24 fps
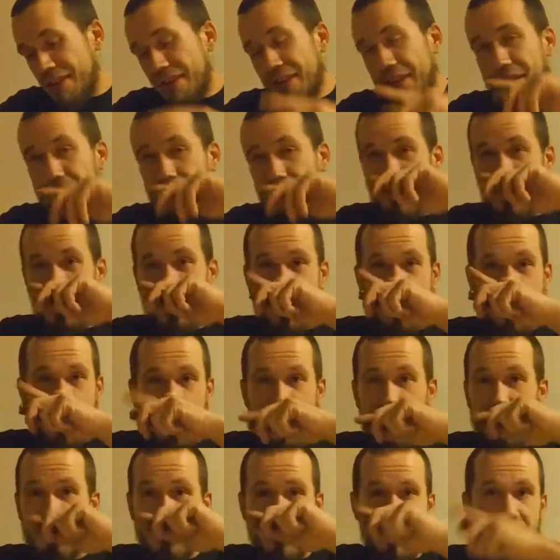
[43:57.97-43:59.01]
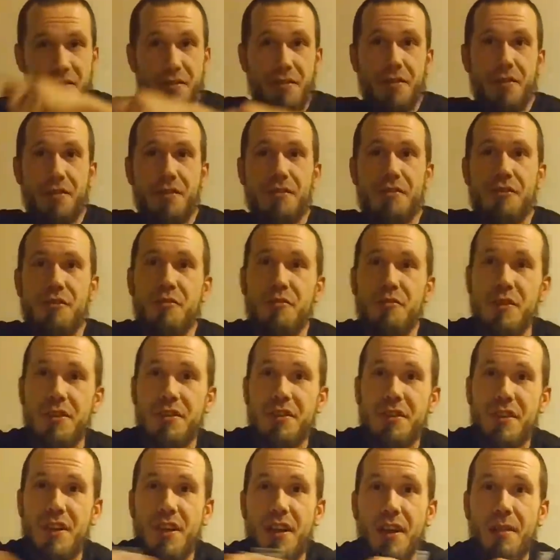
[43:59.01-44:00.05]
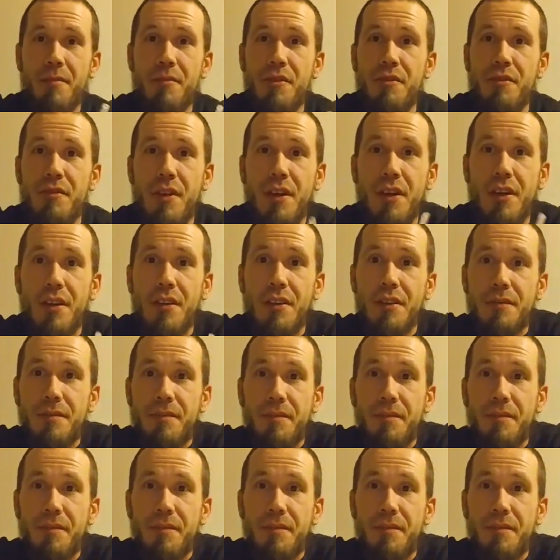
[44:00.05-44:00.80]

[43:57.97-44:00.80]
I didn't really have too much time to.